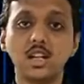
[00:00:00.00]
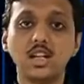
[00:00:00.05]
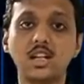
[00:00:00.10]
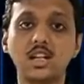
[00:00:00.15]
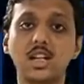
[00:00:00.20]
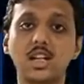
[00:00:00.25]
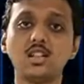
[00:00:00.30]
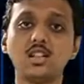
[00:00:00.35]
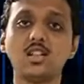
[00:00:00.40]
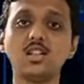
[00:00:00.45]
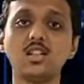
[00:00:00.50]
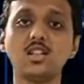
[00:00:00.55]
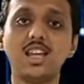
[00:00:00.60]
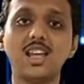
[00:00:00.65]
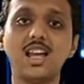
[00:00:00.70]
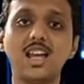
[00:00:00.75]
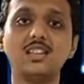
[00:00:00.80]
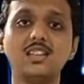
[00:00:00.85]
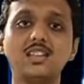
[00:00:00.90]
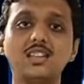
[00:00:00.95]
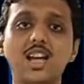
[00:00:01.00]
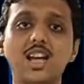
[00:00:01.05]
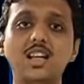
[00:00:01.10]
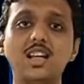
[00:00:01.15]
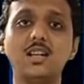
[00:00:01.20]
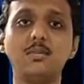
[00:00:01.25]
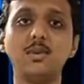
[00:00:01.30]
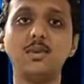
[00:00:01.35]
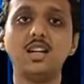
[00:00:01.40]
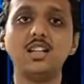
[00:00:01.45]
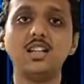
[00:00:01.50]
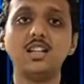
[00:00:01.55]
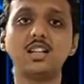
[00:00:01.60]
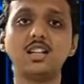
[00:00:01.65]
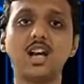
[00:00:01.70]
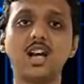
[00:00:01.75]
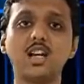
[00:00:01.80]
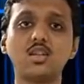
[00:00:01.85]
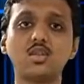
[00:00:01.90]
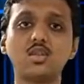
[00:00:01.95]
Next is, as the elements
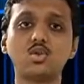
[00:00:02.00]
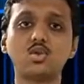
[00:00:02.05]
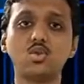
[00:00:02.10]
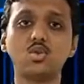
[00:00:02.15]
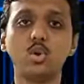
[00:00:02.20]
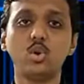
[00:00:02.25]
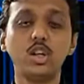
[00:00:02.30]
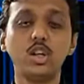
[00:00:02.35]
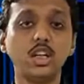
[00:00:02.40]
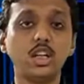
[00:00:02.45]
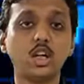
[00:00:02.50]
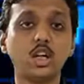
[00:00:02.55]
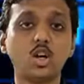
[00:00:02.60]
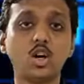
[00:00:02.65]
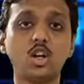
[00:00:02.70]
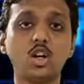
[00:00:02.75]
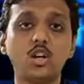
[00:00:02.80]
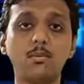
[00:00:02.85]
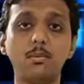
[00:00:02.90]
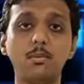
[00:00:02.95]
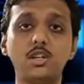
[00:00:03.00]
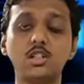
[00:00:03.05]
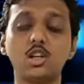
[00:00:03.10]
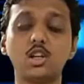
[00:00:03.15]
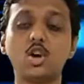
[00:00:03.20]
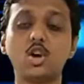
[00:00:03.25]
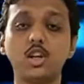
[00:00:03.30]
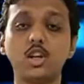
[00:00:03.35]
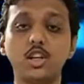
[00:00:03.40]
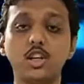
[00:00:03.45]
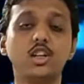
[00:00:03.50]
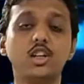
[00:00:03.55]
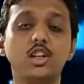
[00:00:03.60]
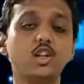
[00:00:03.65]
are stored in a column measure order.